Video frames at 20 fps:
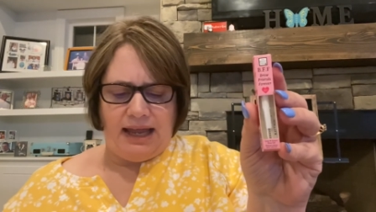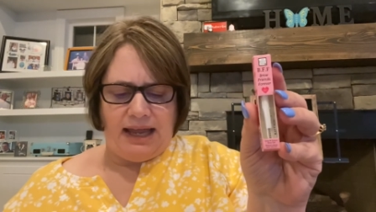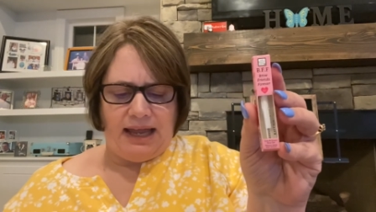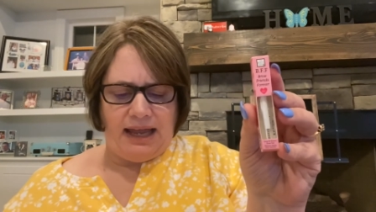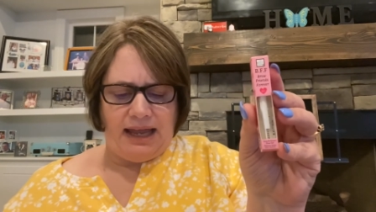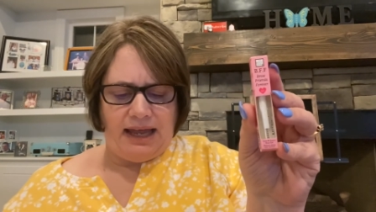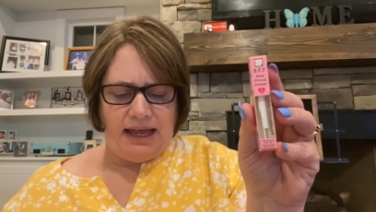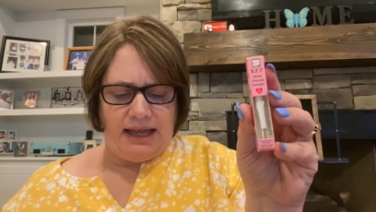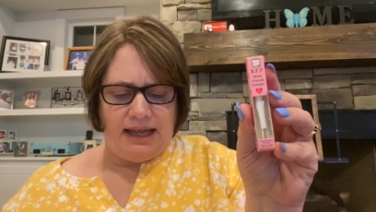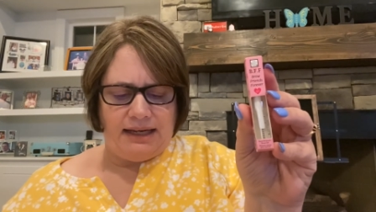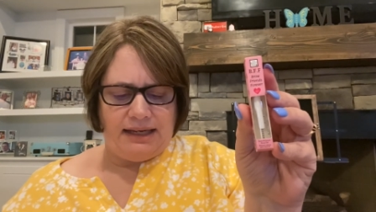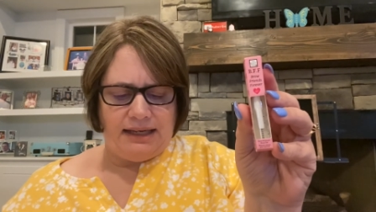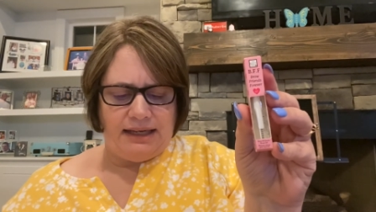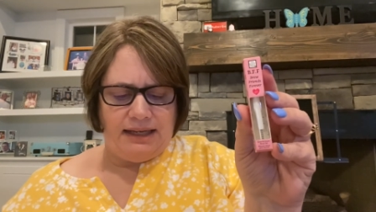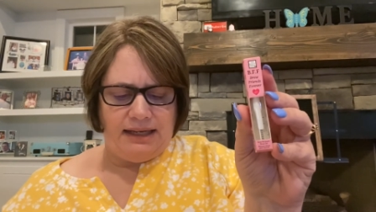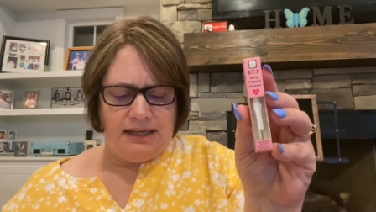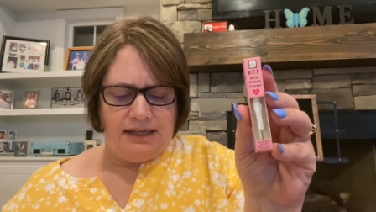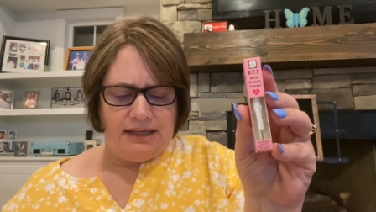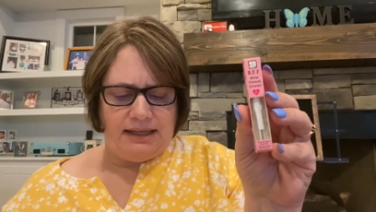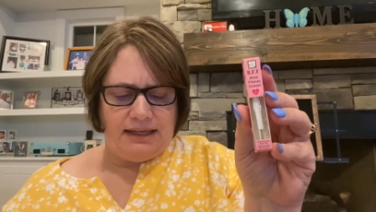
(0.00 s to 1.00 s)
and
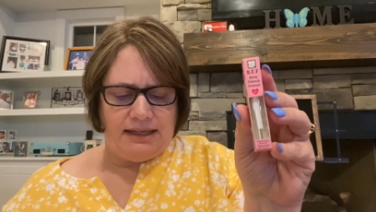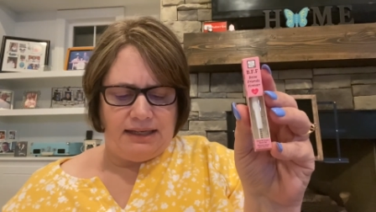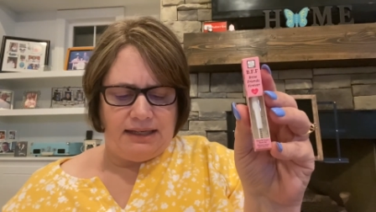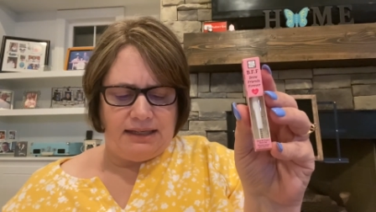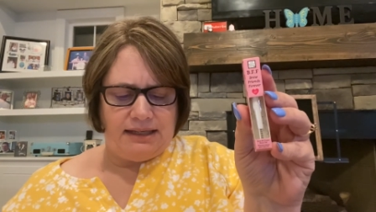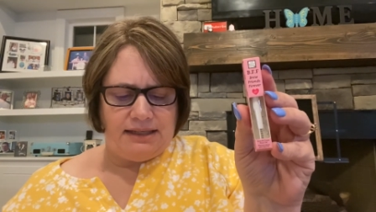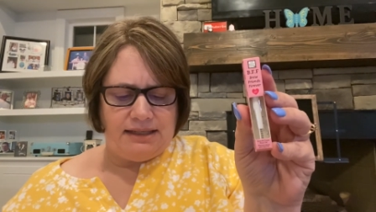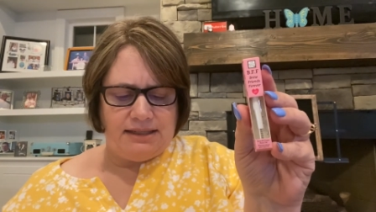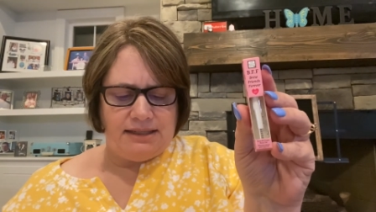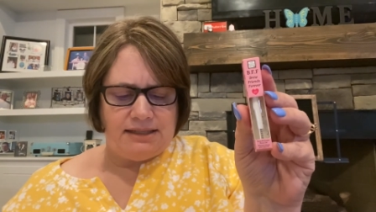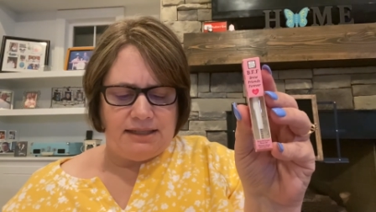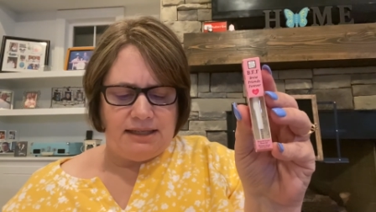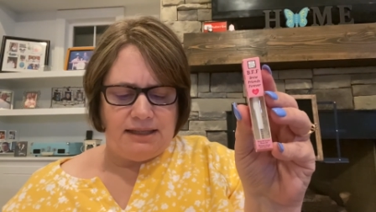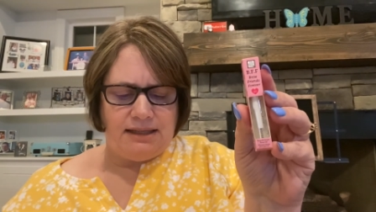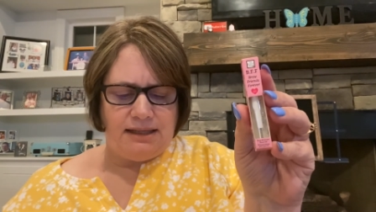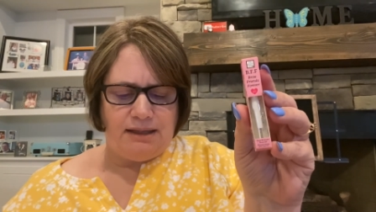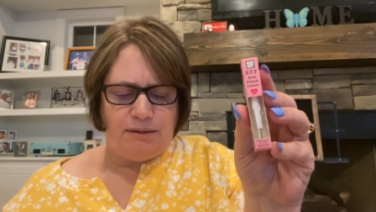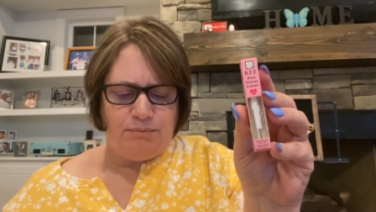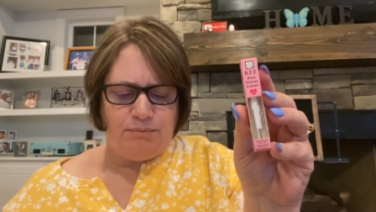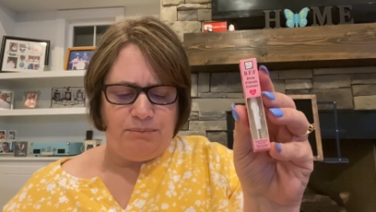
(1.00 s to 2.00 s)
it is
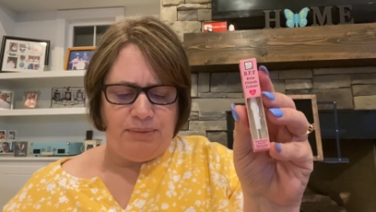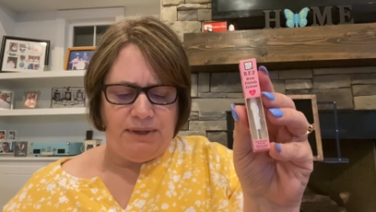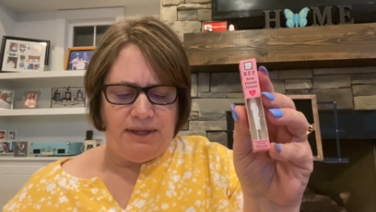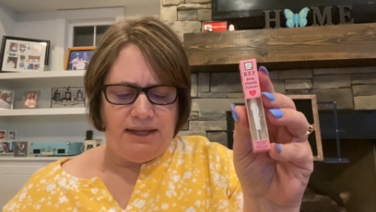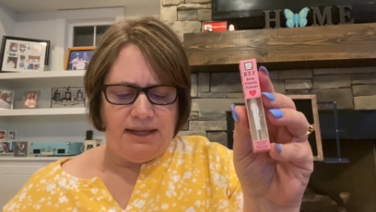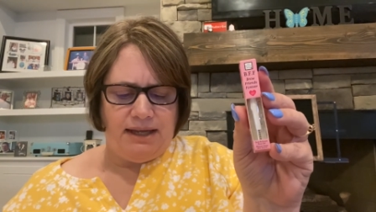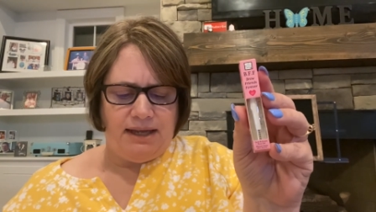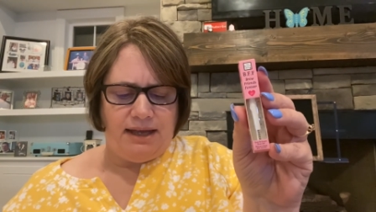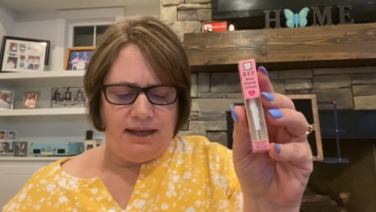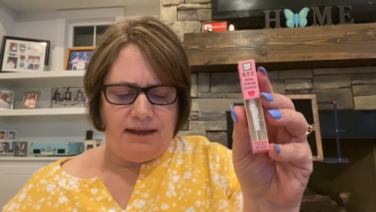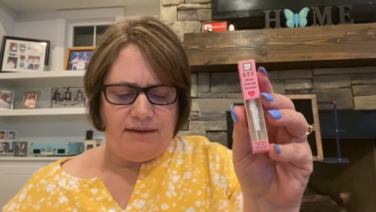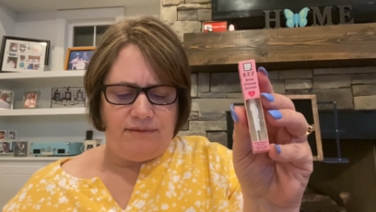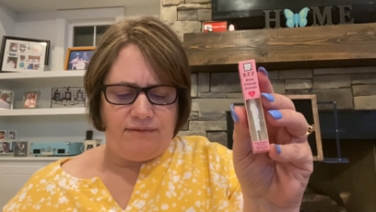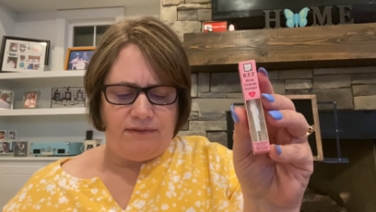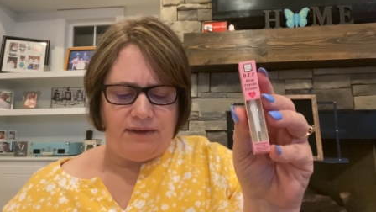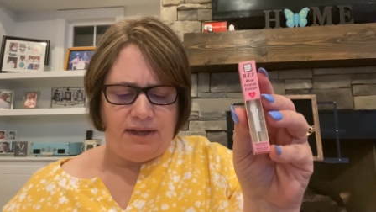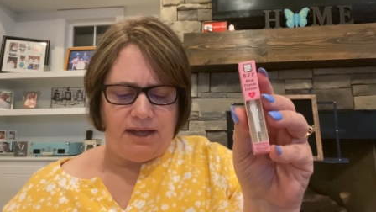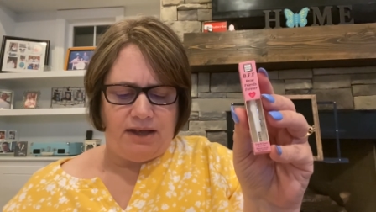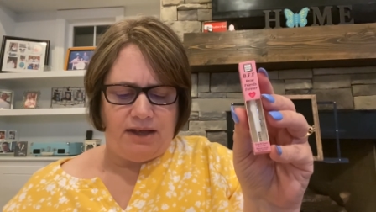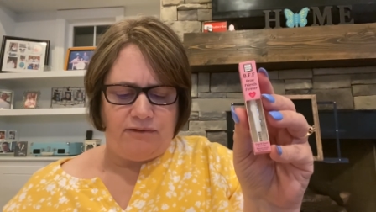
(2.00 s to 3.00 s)
the
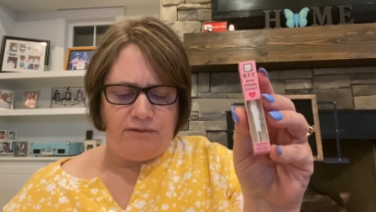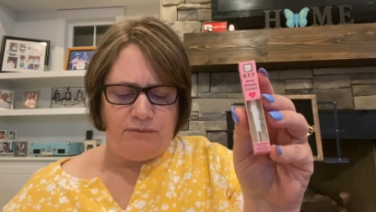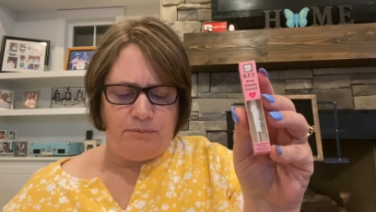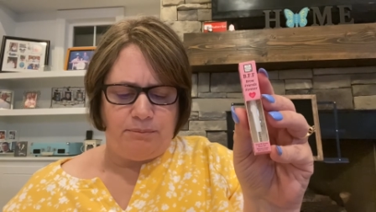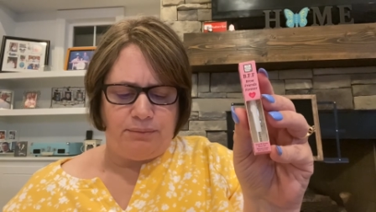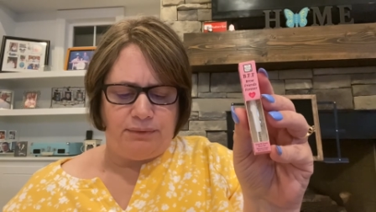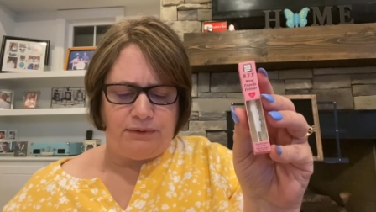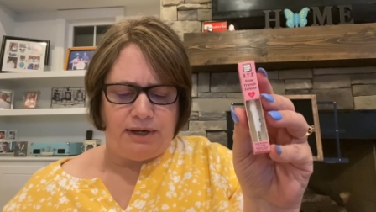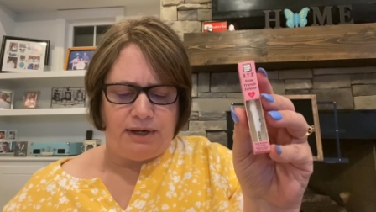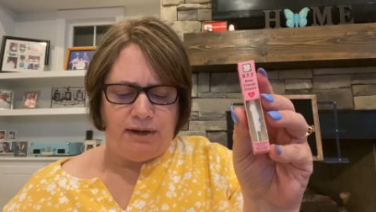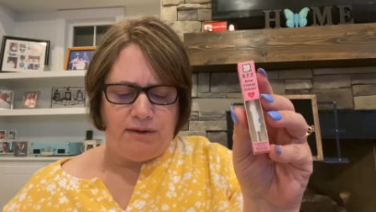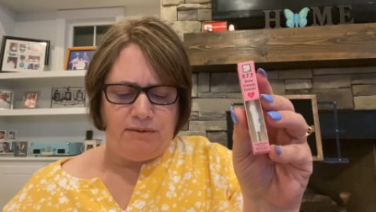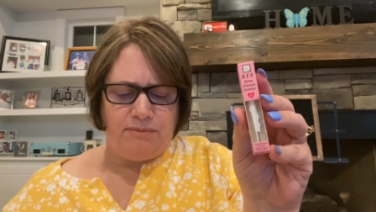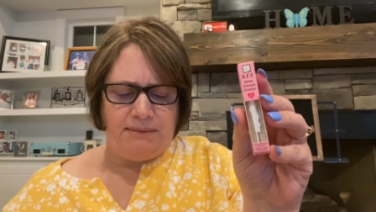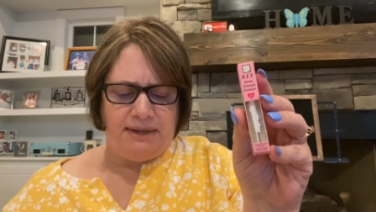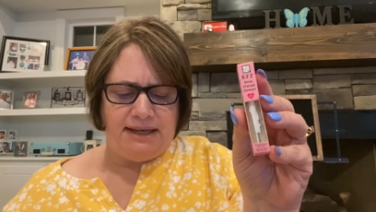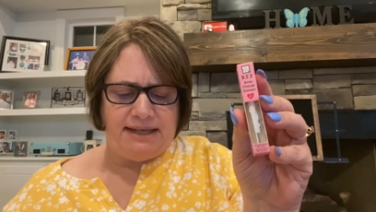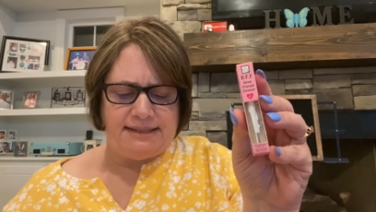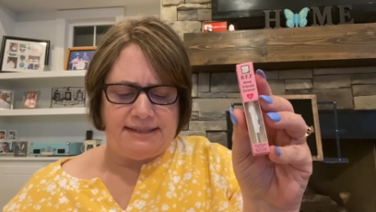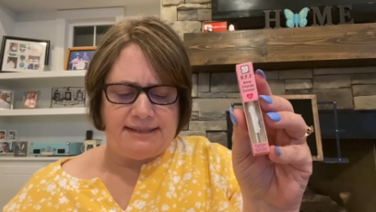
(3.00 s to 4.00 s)
BFF Brow
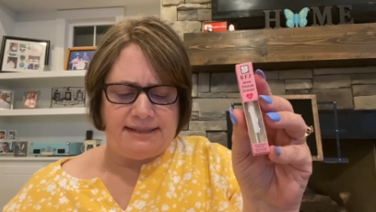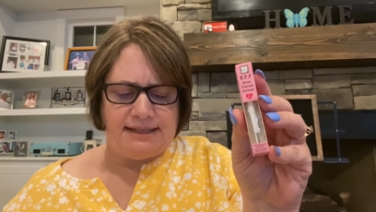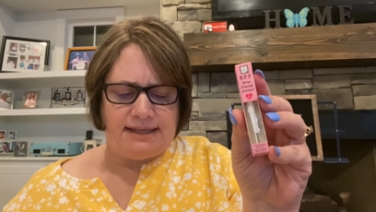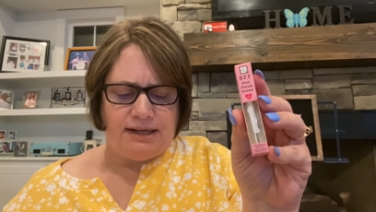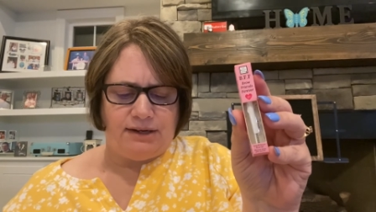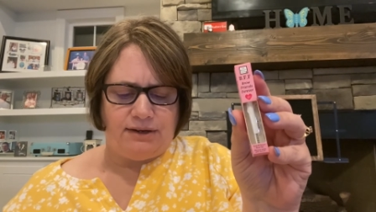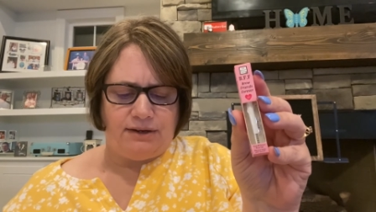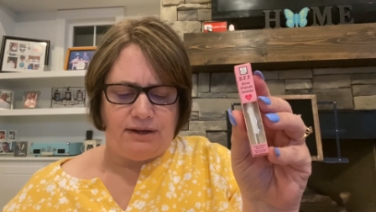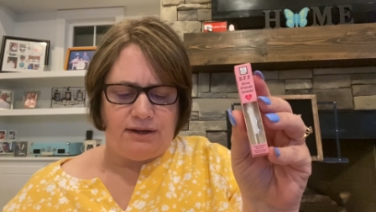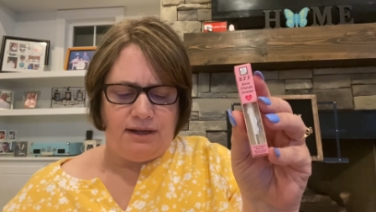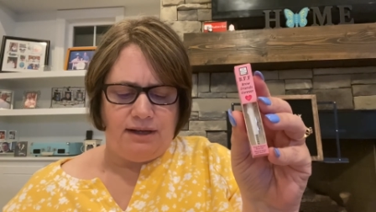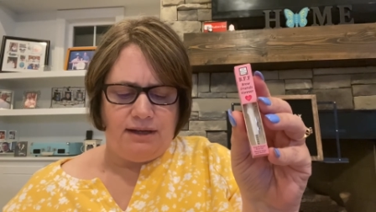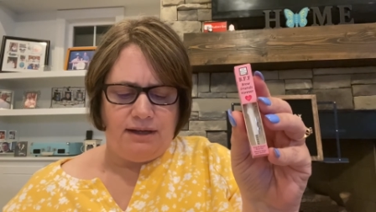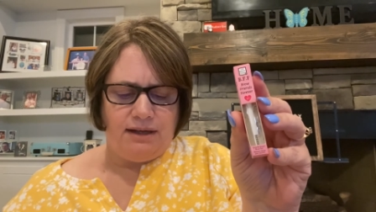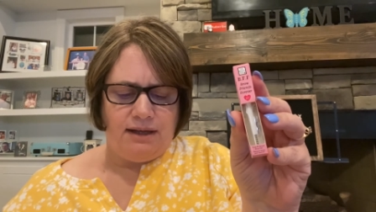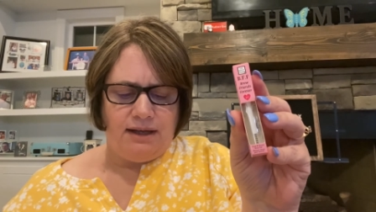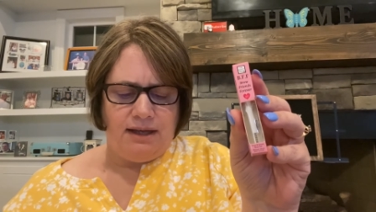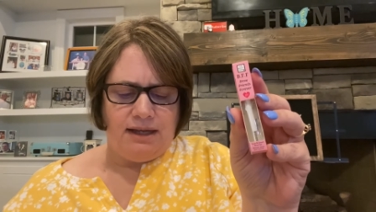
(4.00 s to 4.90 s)
Mascara.